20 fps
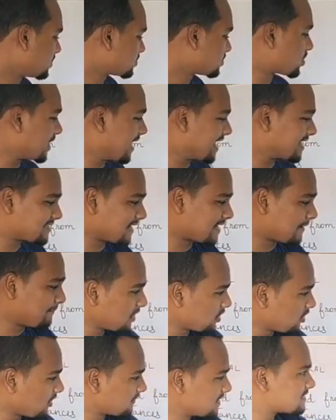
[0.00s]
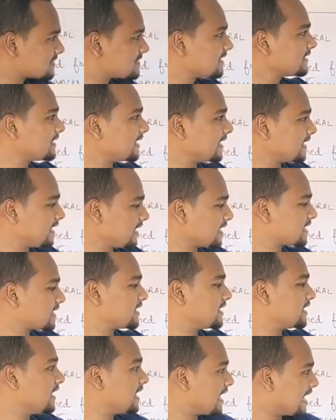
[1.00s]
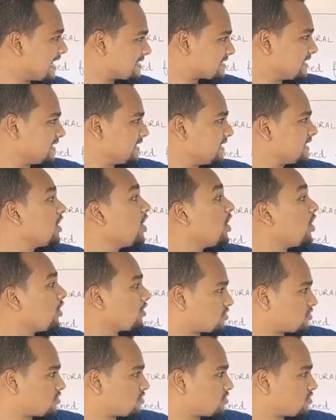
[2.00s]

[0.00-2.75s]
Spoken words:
So example of this synthetic acid,